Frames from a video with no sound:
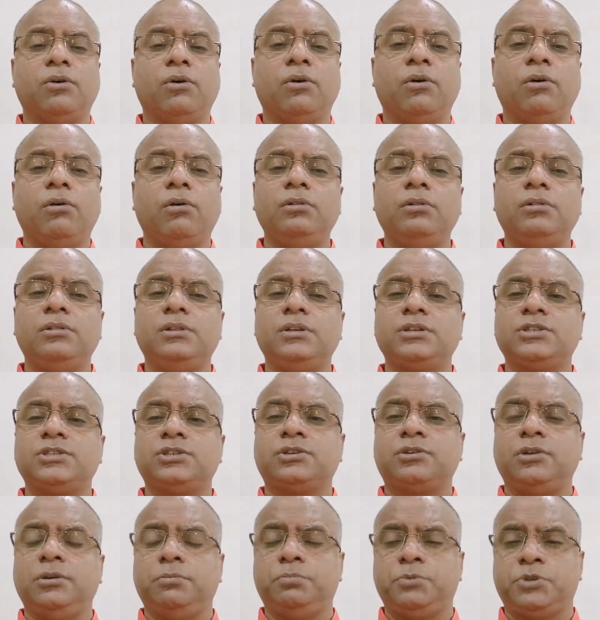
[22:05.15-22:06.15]
all the
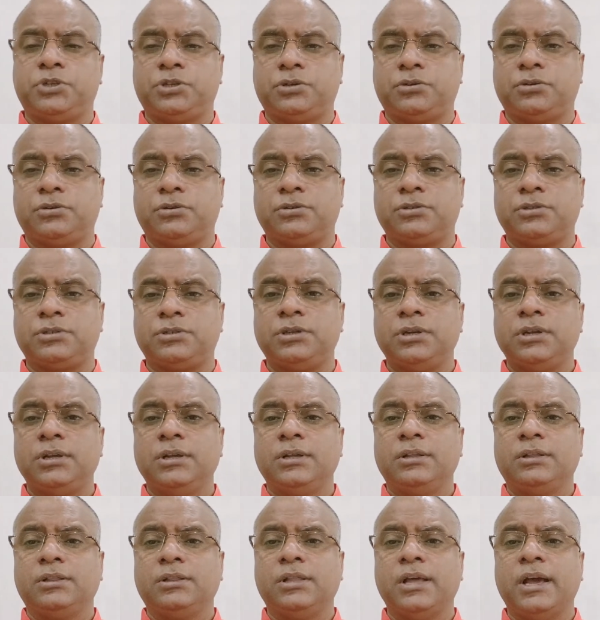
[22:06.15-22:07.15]
scriptures,
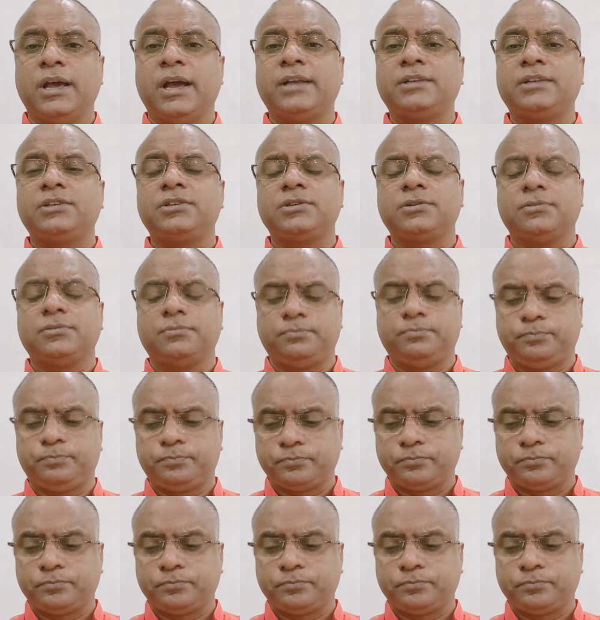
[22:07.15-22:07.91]
that